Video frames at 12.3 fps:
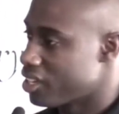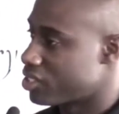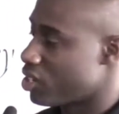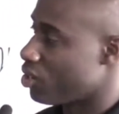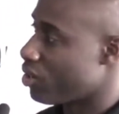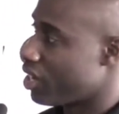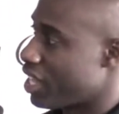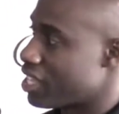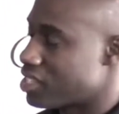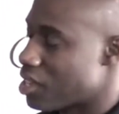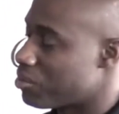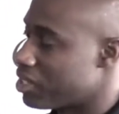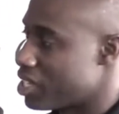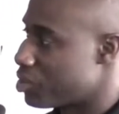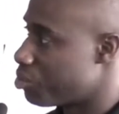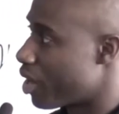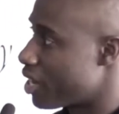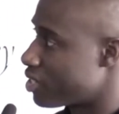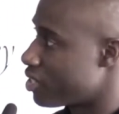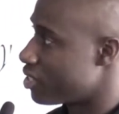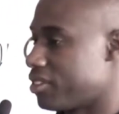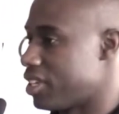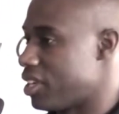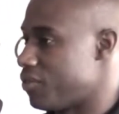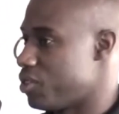So, and that's something that's
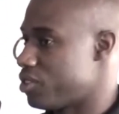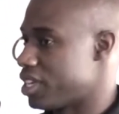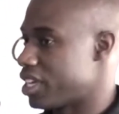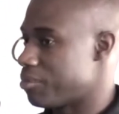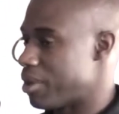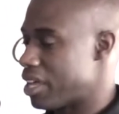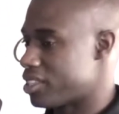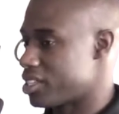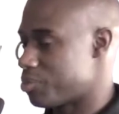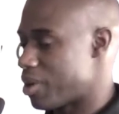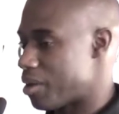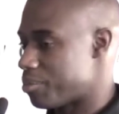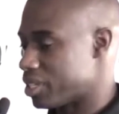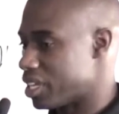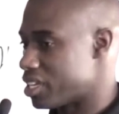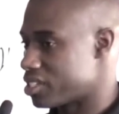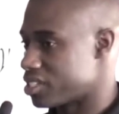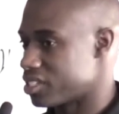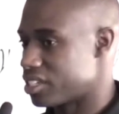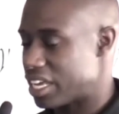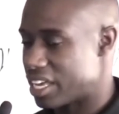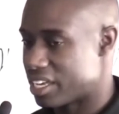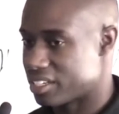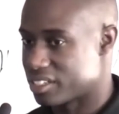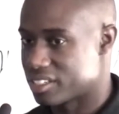priceless. If you think about this population
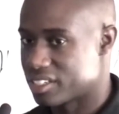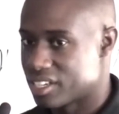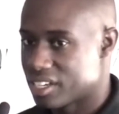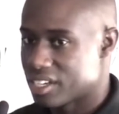and,